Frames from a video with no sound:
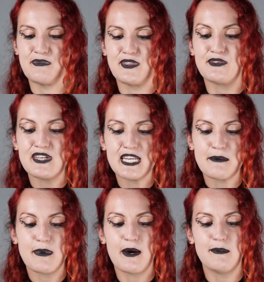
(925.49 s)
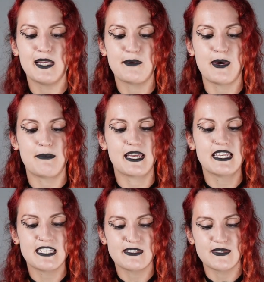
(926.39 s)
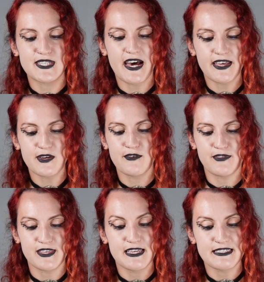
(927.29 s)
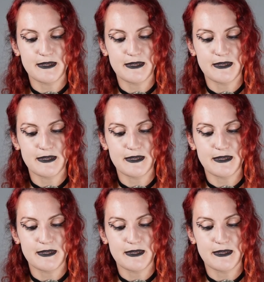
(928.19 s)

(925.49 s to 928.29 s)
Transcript: The reading public were beginning to tire of these,